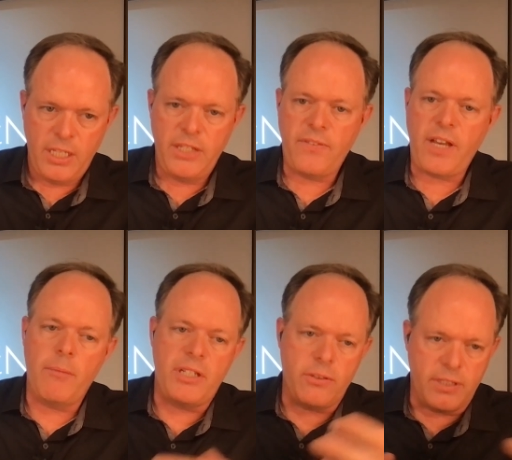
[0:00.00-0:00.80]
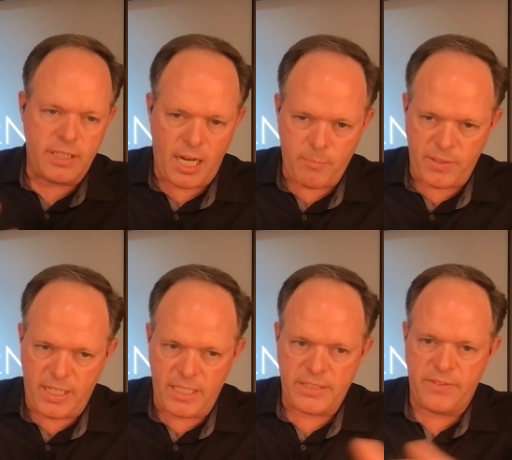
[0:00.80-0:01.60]
You've got to be doing
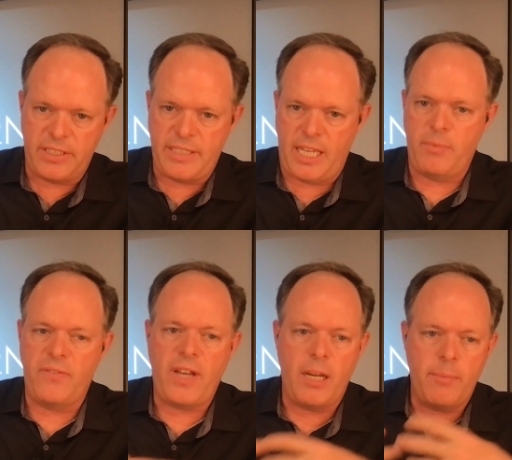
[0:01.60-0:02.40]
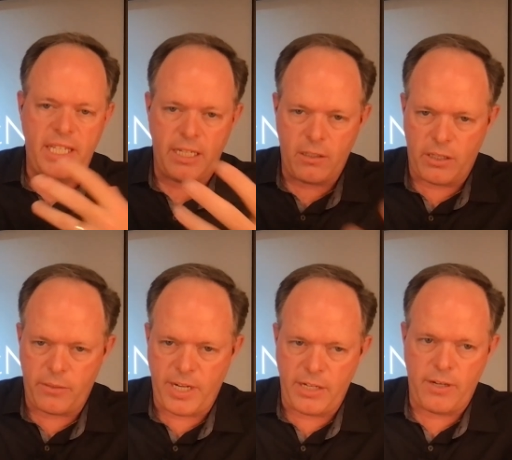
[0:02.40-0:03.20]
comprehensive exam. You've got to be getting all the
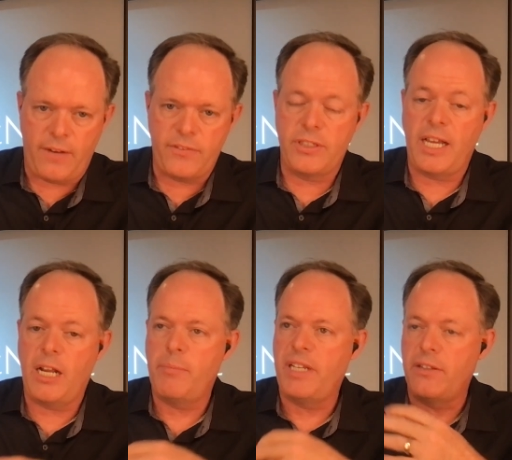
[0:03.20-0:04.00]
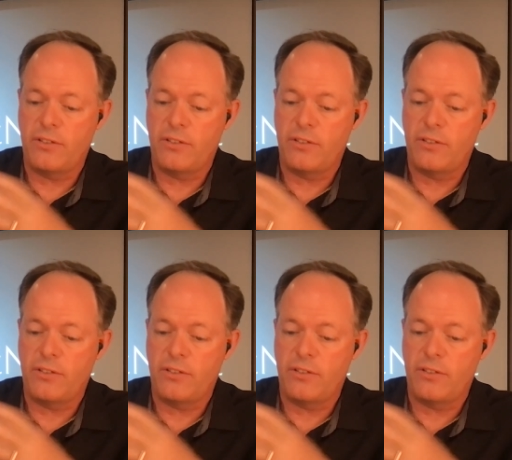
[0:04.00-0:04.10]
radiographs.